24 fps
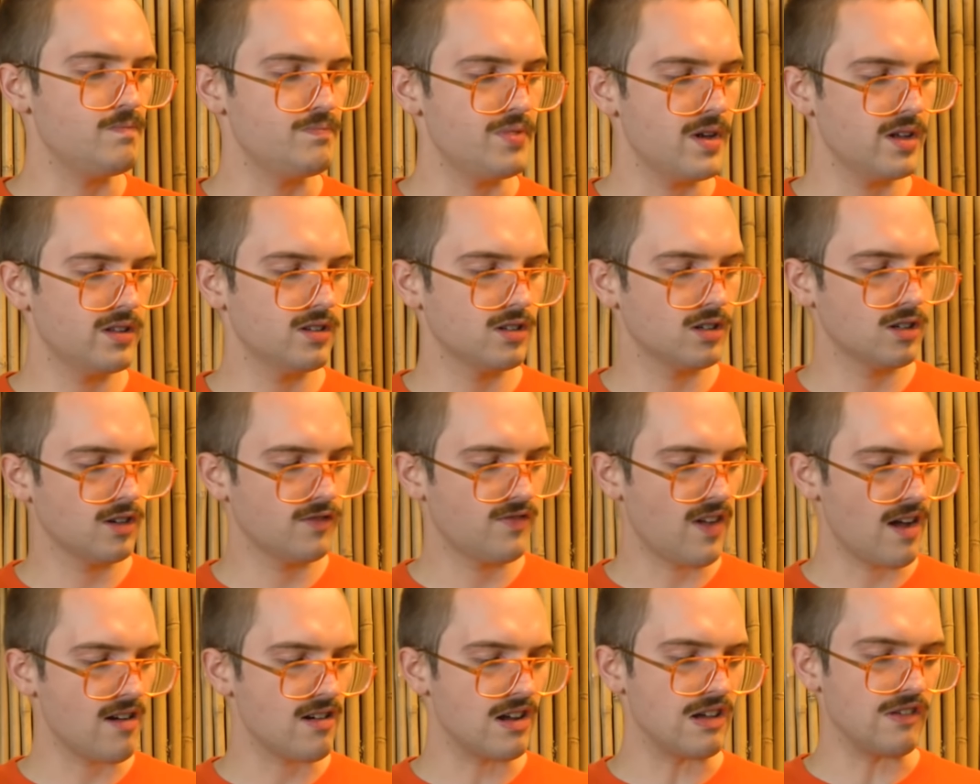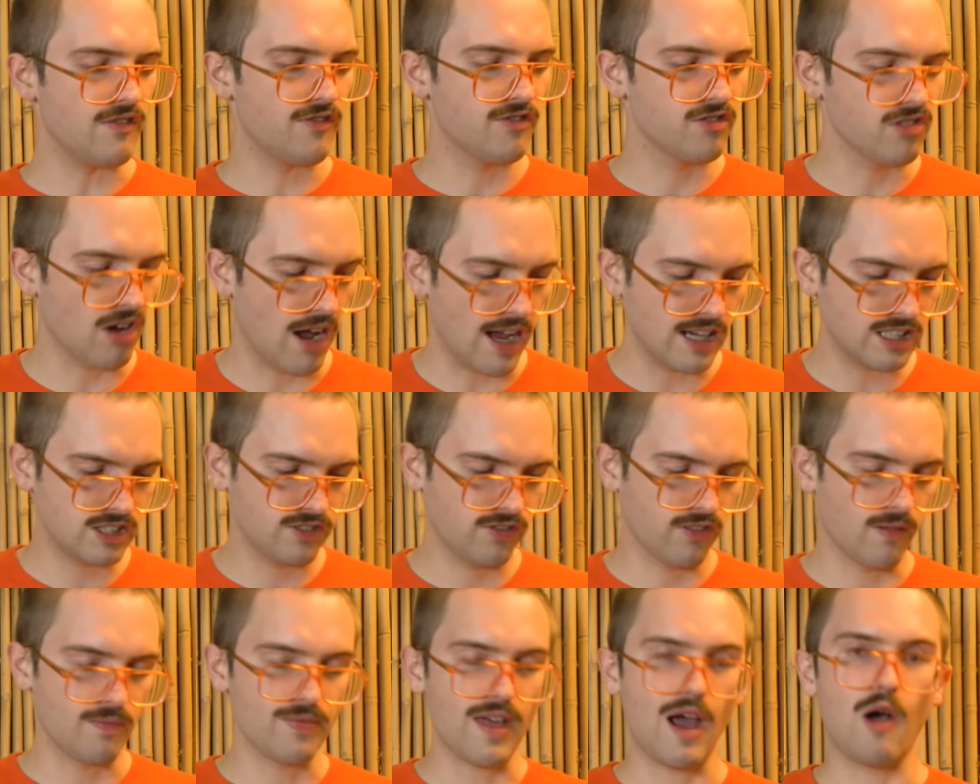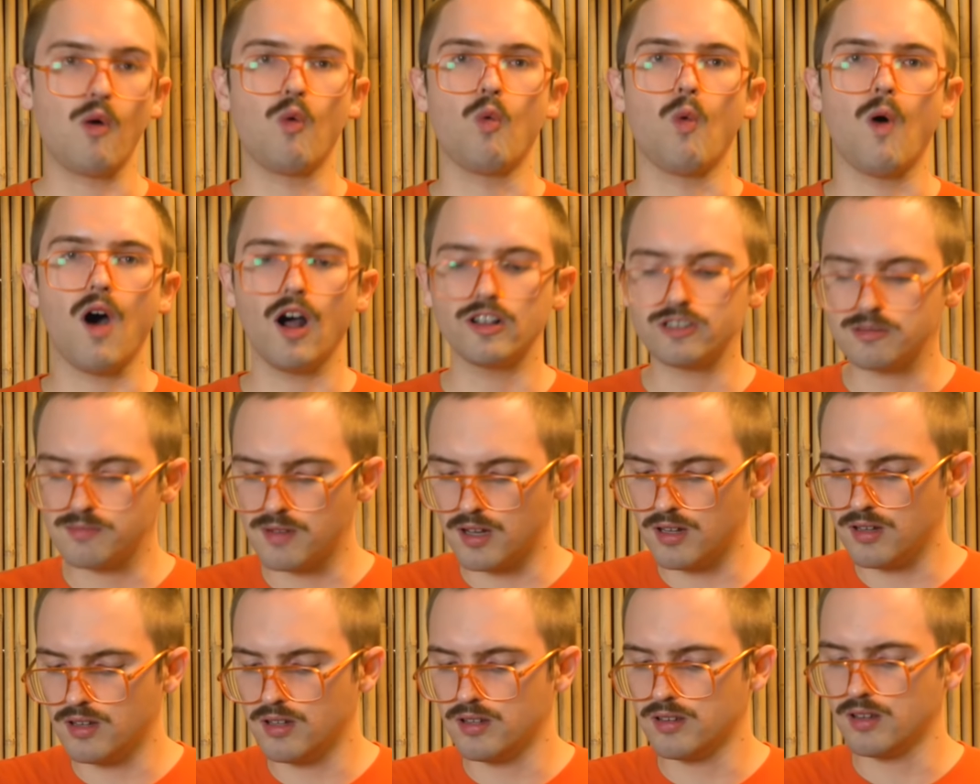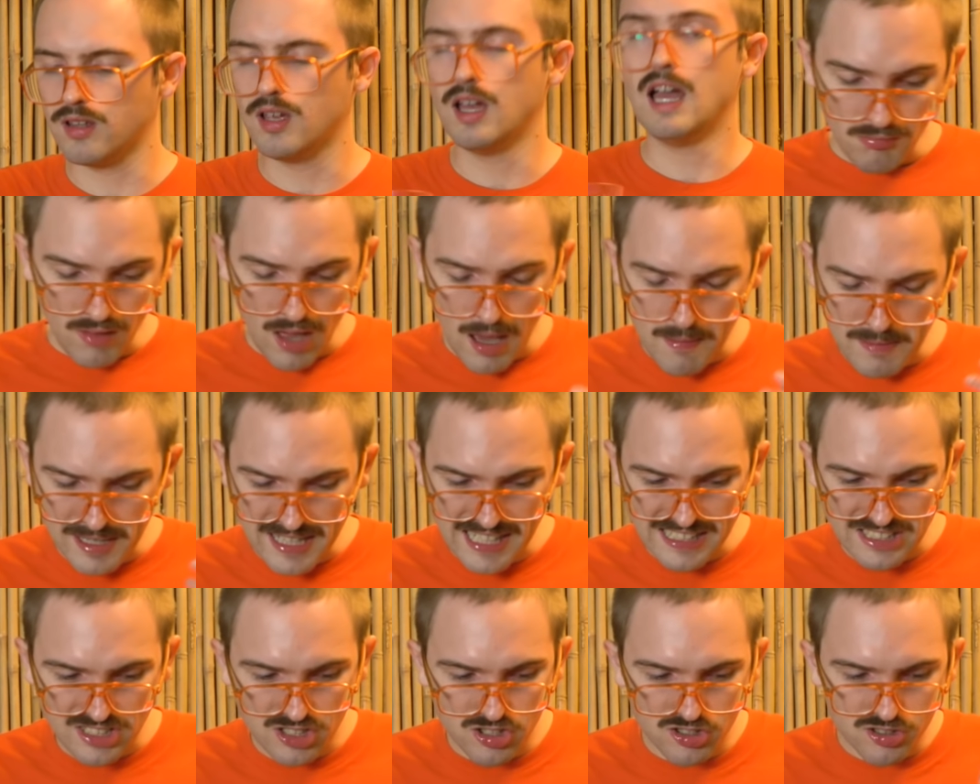bitter, very fresh from that watermelon. I mean, it's